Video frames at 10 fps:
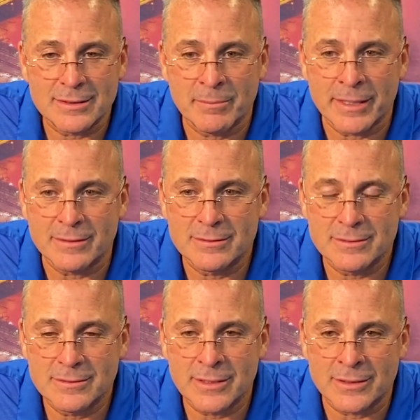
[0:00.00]
I mean,
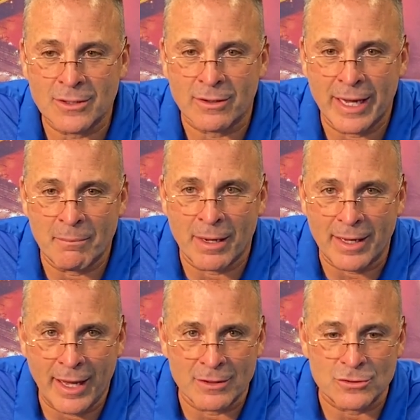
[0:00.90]
since our game got
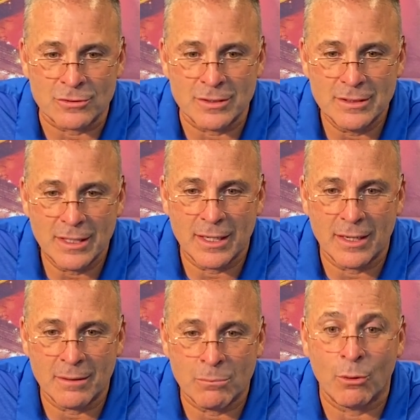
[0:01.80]
canceled, uh,
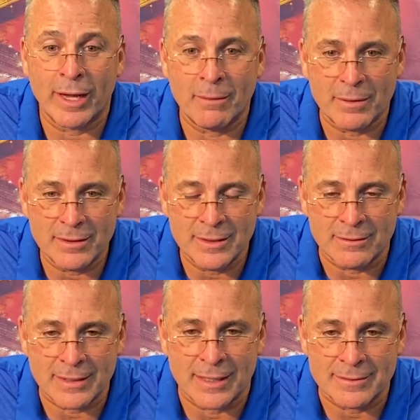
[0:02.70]
bowl game, you know,
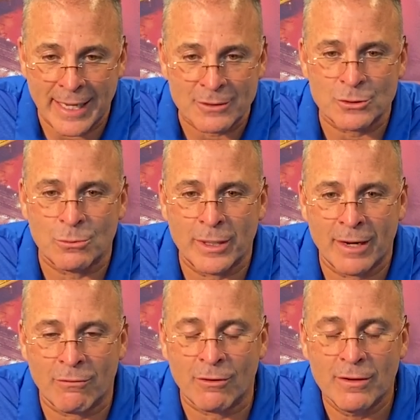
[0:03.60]
got canceled,
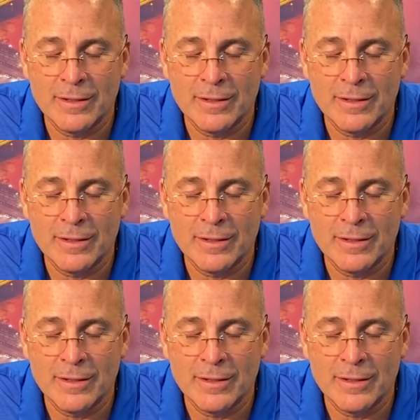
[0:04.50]
whatever.